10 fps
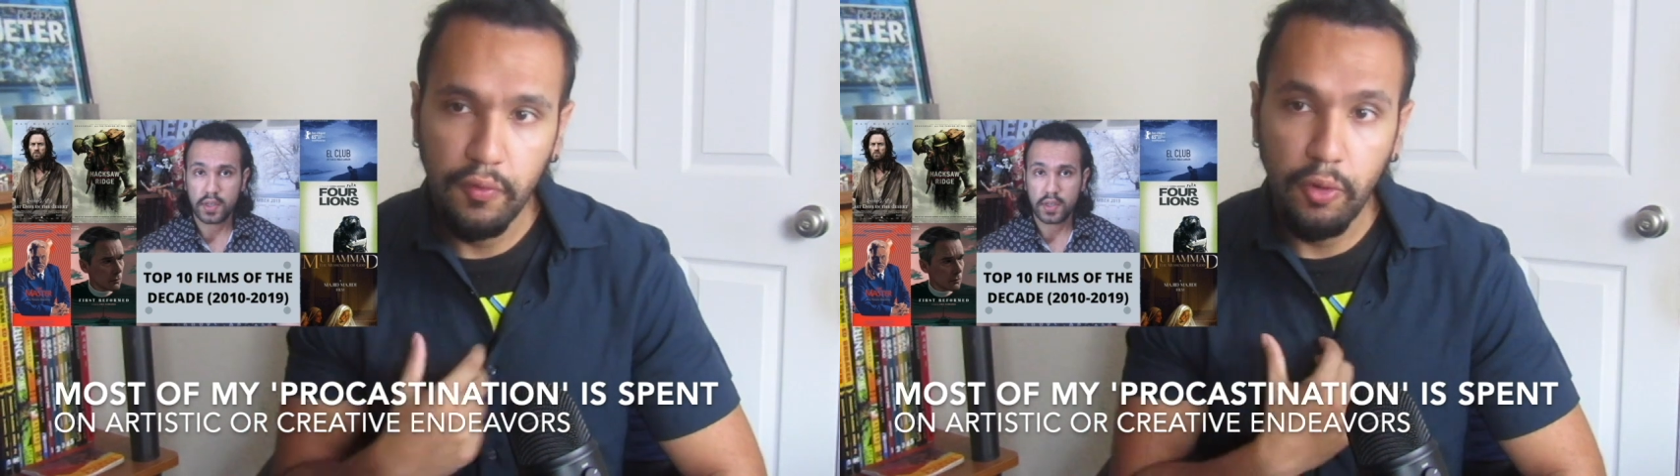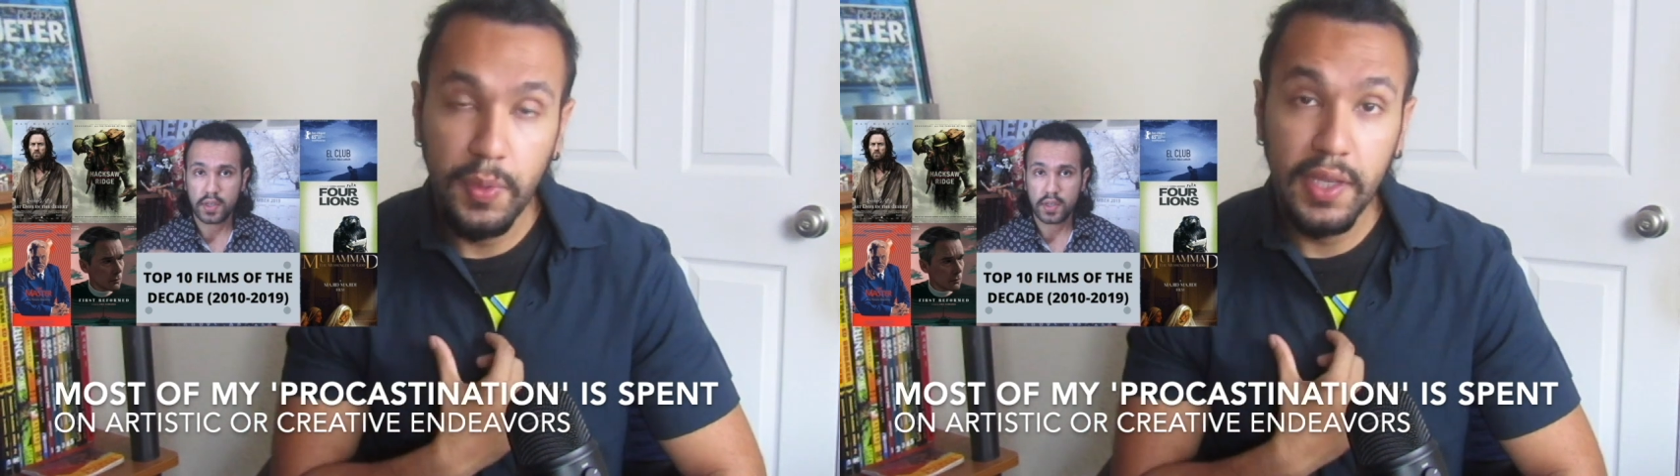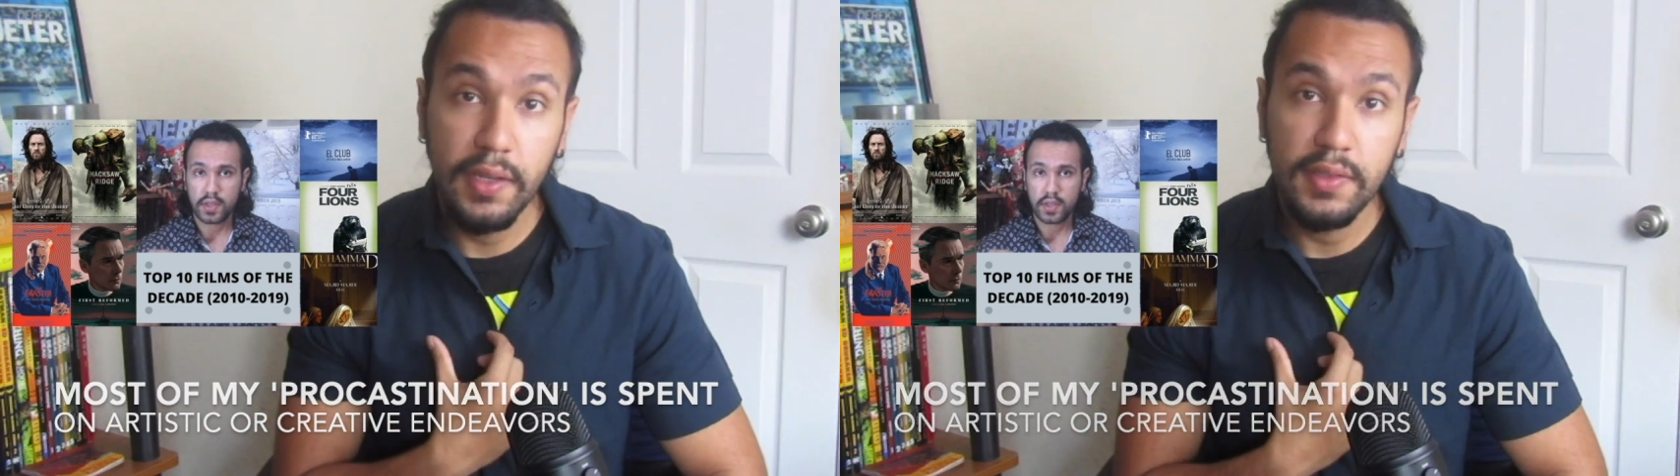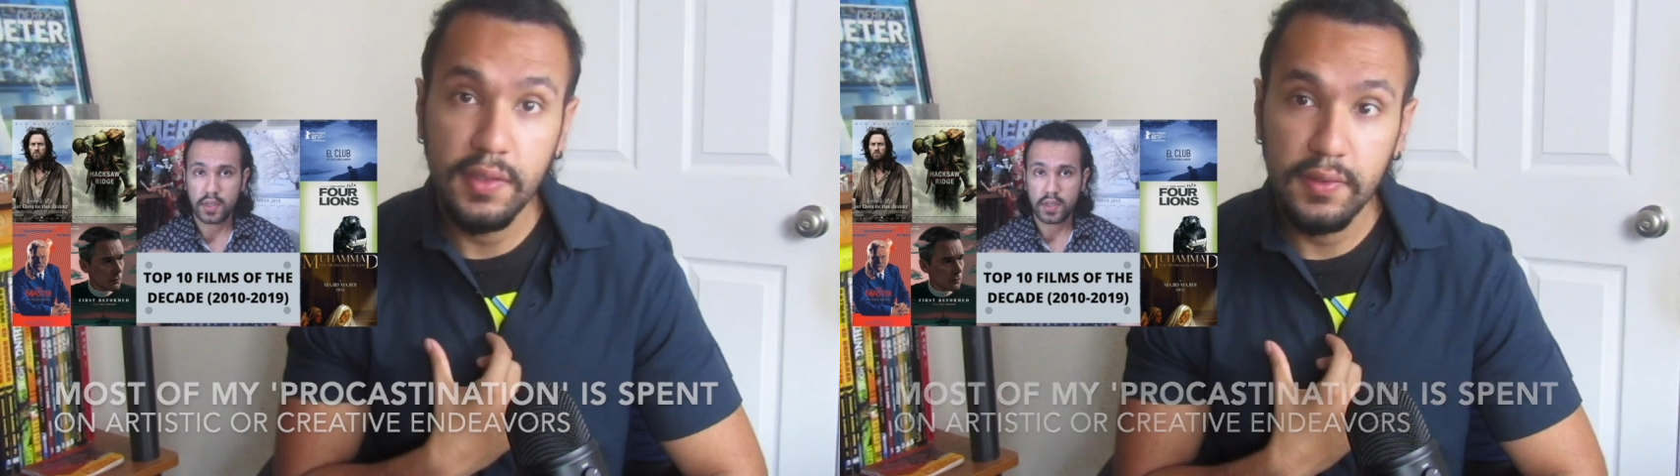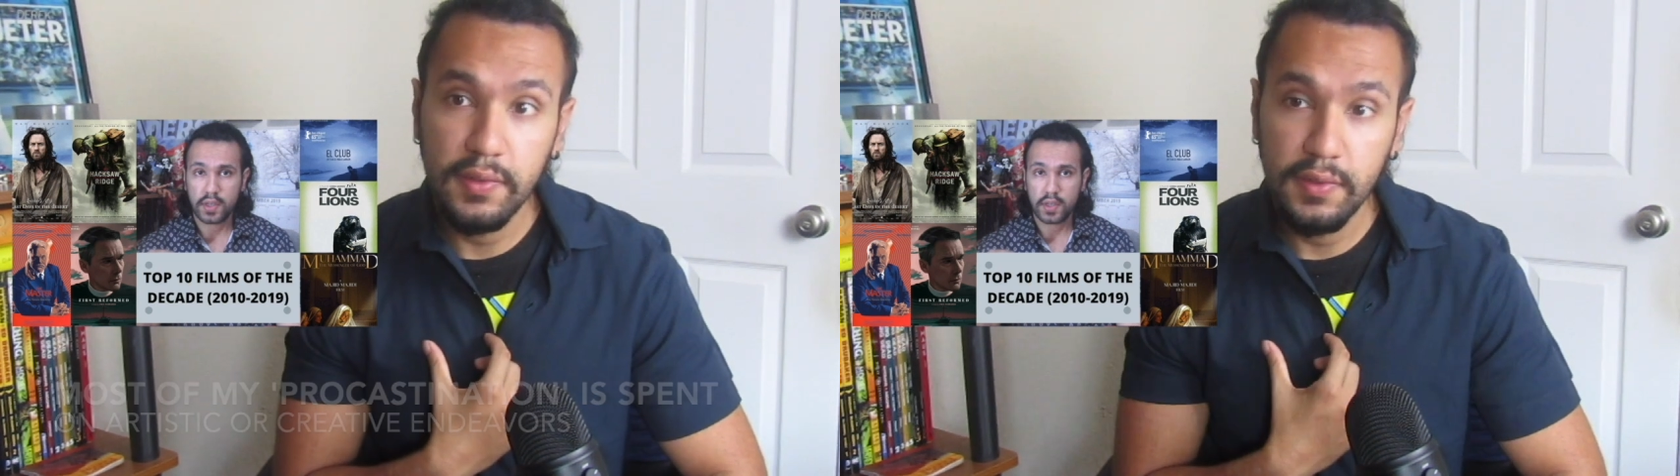For me, it
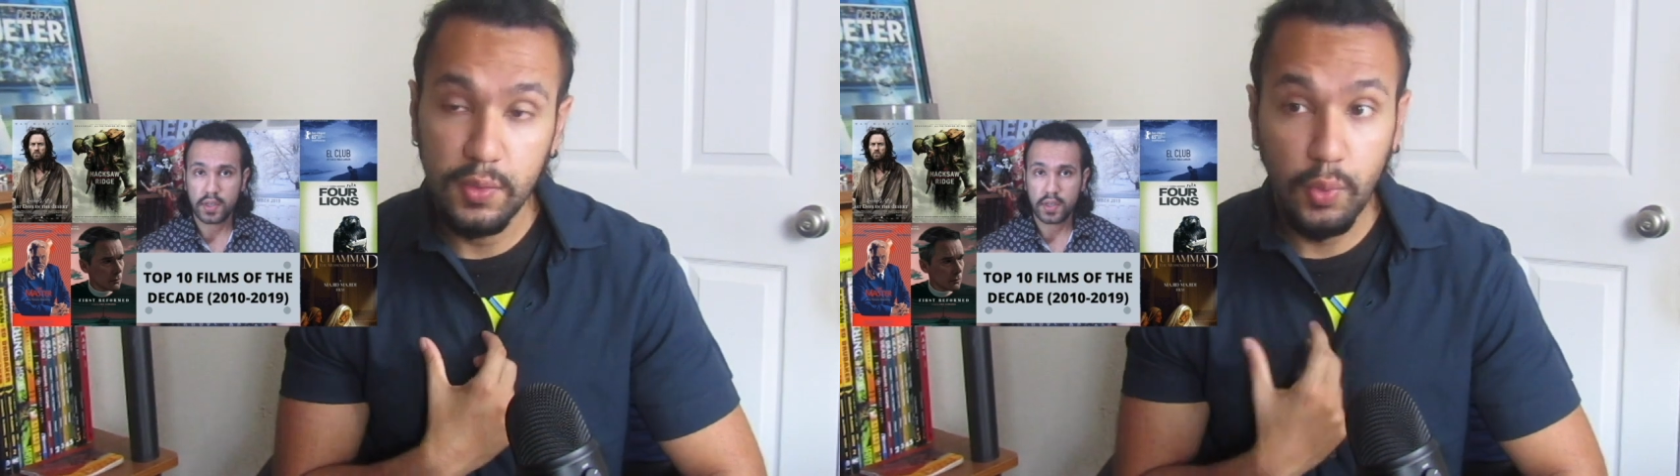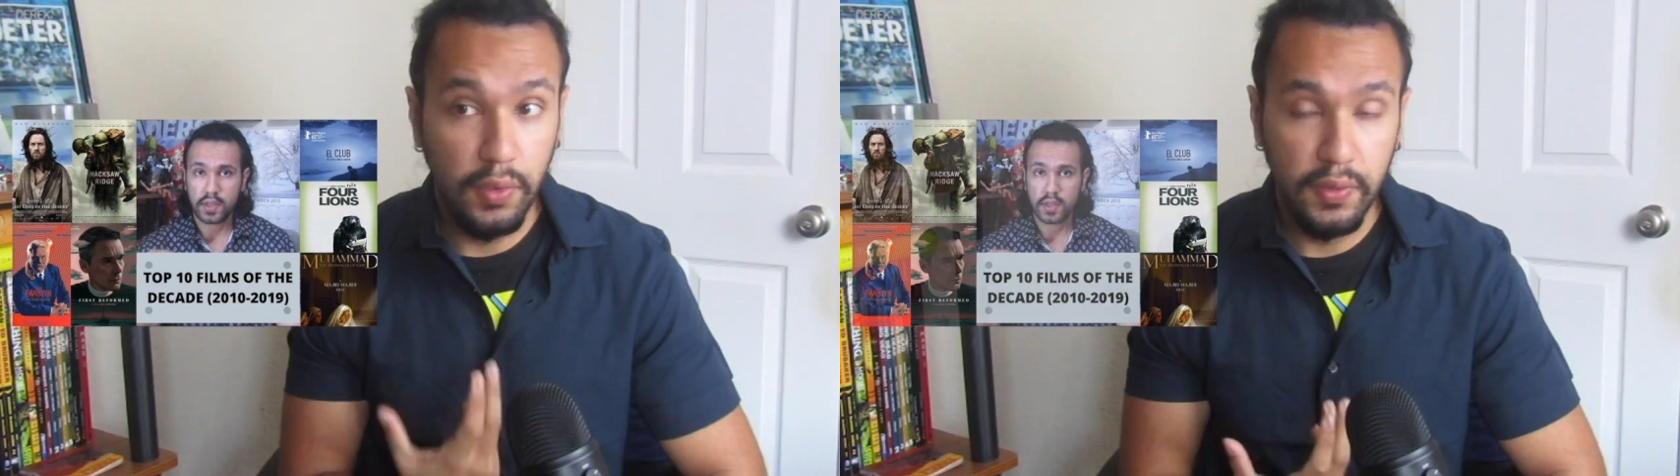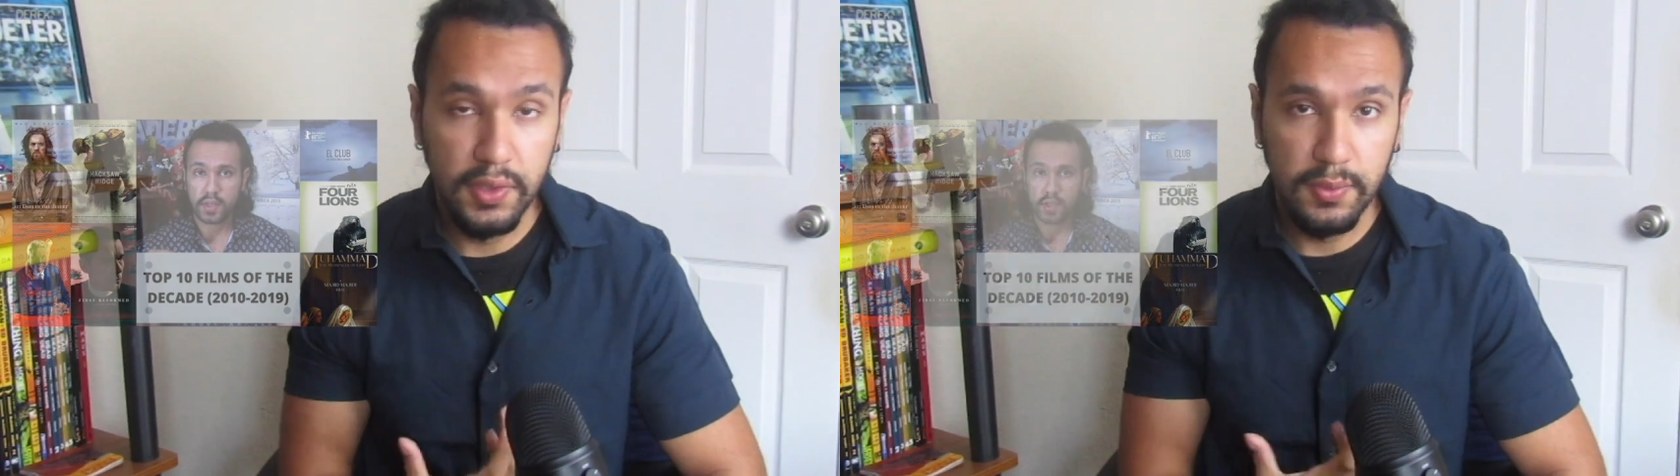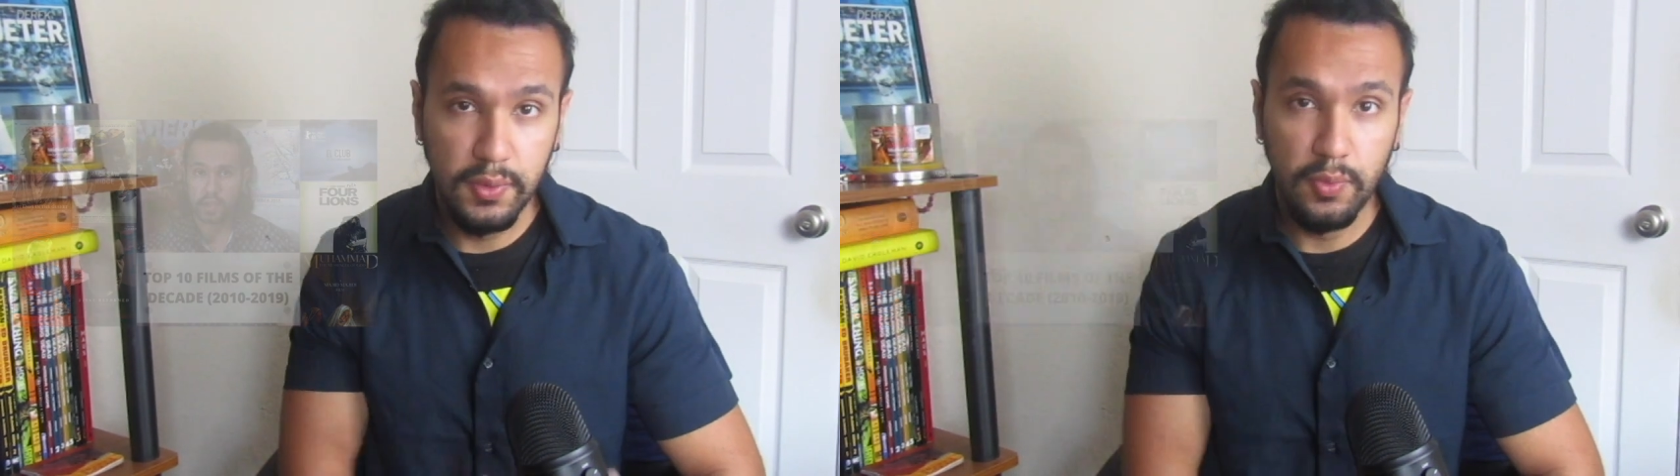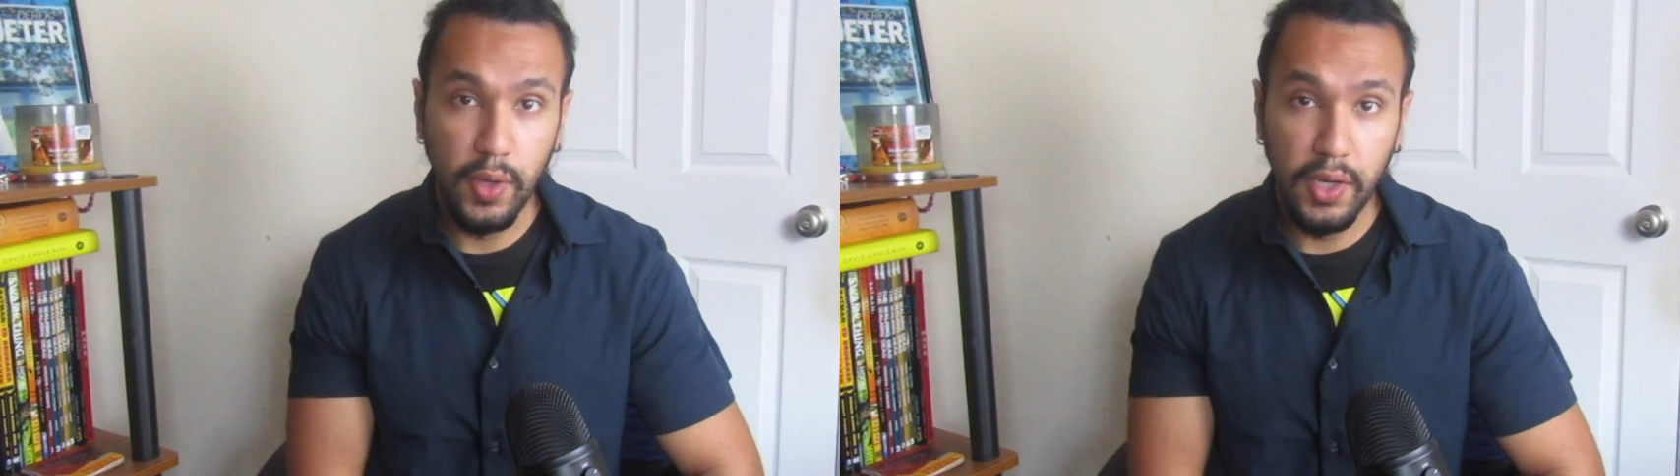isn't. It's one of the
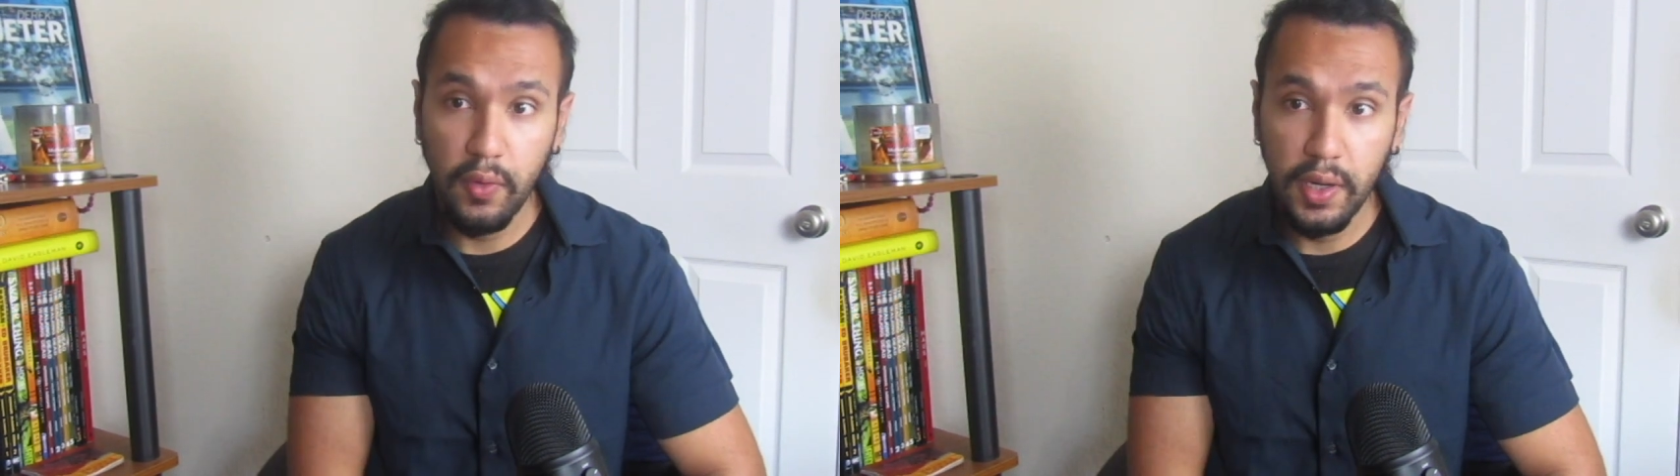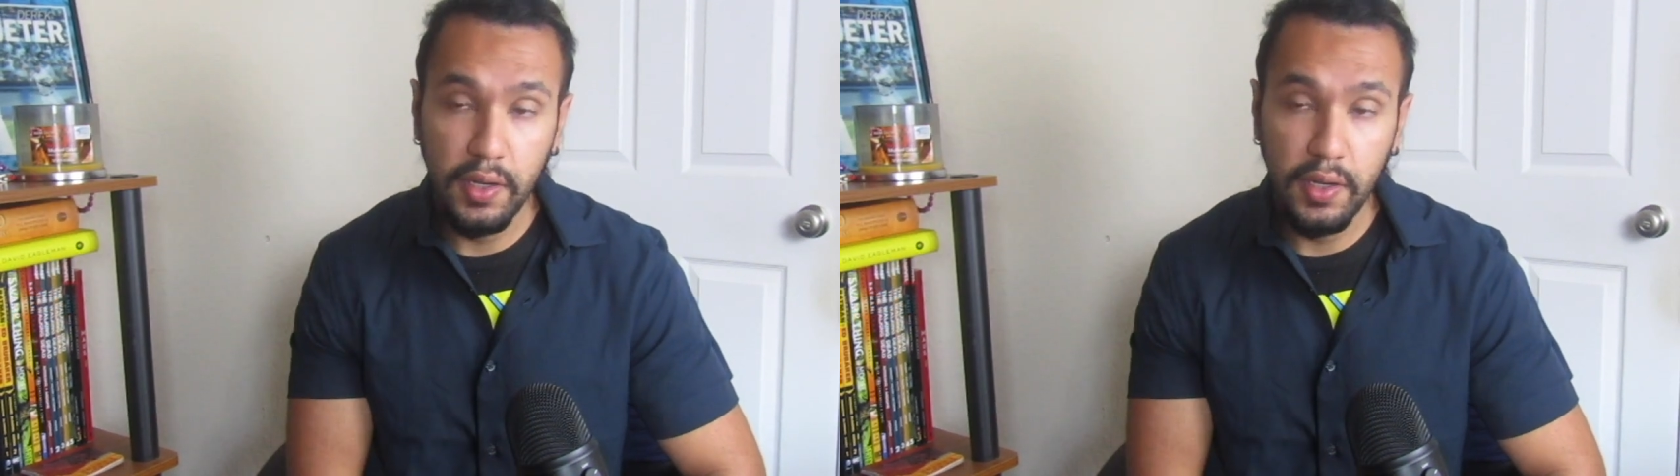reasons why I